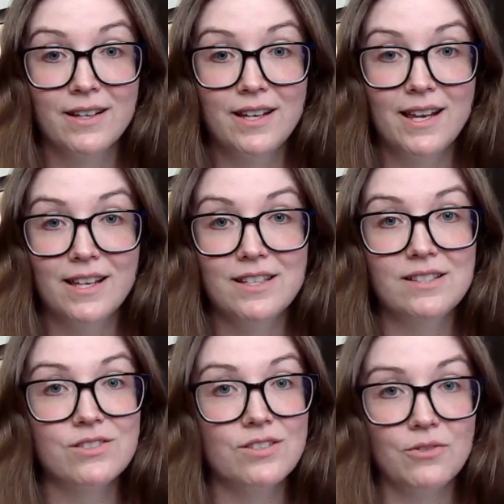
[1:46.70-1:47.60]

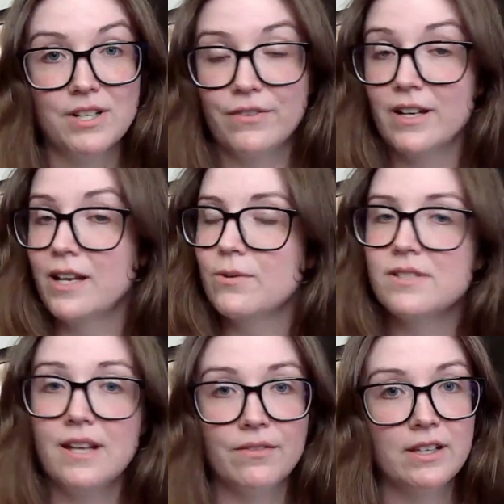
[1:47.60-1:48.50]
It's so different. It was
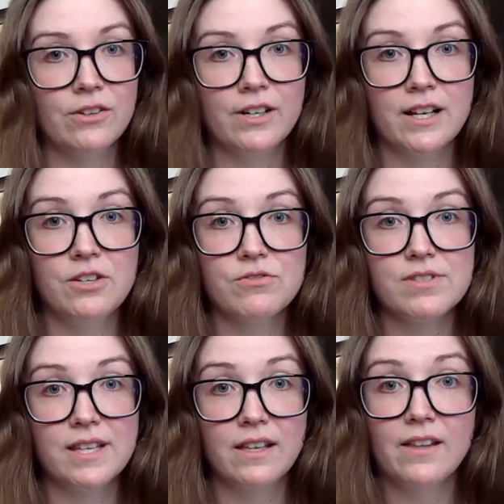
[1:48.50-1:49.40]
definitely learning a new skill.